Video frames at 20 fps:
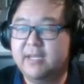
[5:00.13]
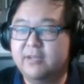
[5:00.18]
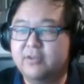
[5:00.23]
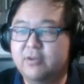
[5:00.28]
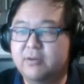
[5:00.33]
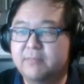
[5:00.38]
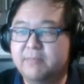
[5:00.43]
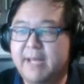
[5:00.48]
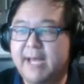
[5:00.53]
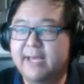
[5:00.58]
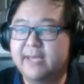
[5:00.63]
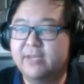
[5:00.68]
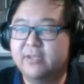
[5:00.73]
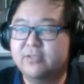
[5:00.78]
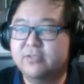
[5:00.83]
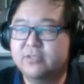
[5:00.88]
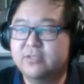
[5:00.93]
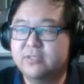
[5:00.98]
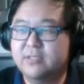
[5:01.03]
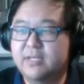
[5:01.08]
your
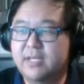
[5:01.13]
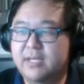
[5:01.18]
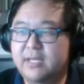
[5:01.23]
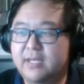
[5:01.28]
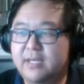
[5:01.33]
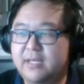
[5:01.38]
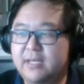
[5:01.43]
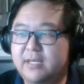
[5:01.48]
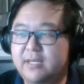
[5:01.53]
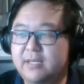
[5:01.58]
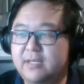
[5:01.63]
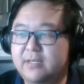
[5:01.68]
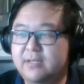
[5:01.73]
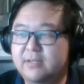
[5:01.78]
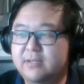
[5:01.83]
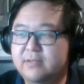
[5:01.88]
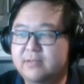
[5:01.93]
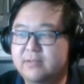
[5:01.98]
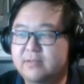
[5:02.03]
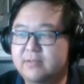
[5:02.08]
package a
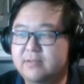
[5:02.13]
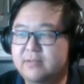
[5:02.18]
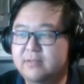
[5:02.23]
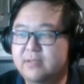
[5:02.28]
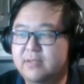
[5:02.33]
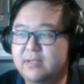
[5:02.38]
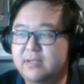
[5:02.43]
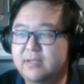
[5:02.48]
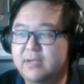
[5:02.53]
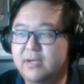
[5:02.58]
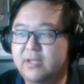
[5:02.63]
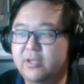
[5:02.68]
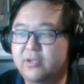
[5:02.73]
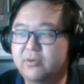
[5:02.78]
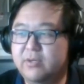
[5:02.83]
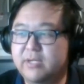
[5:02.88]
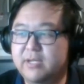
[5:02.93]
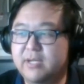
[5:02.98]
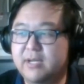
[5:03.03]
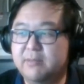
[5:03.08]
holo
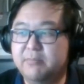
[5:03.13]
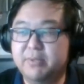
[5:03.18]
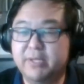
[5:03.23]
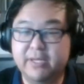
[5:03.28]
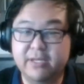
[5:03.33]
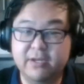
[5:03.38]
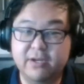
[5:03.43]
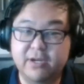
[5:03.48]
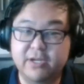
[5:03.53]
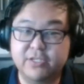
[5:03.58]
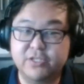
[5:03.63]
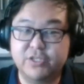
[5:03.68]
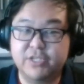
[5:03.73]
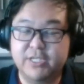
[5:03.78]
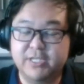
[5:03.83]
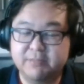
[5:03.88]
uncut playing card sheet.